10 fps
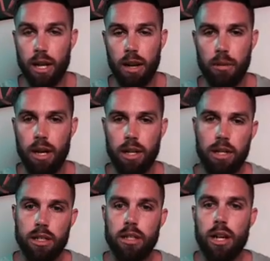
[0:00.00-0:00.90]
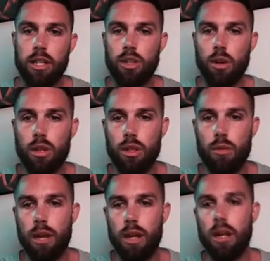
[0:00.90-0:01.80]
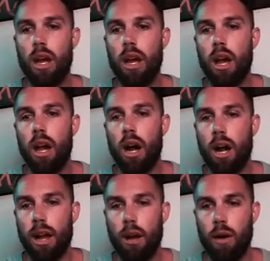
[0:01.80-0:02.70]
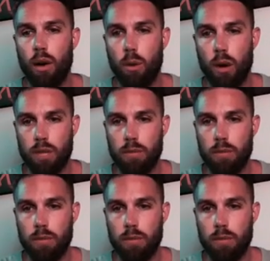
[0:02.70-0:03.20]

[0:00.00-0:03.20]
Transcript: again, I'm kind of show you the thread on how it all works.